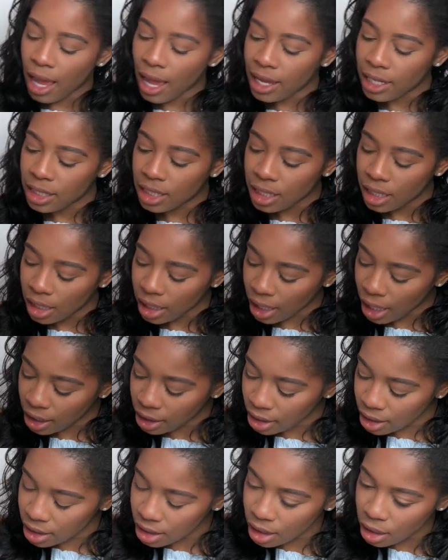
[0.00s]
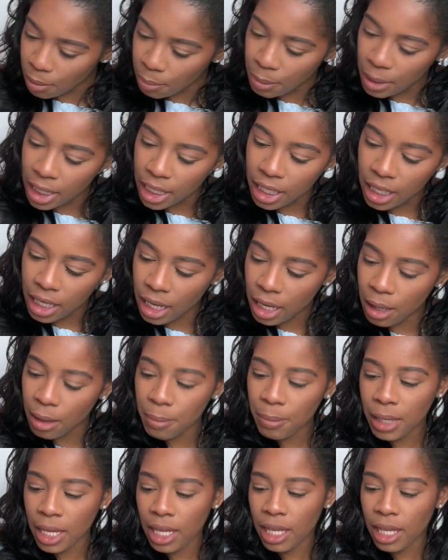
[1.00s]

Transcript: I did get this in a medium,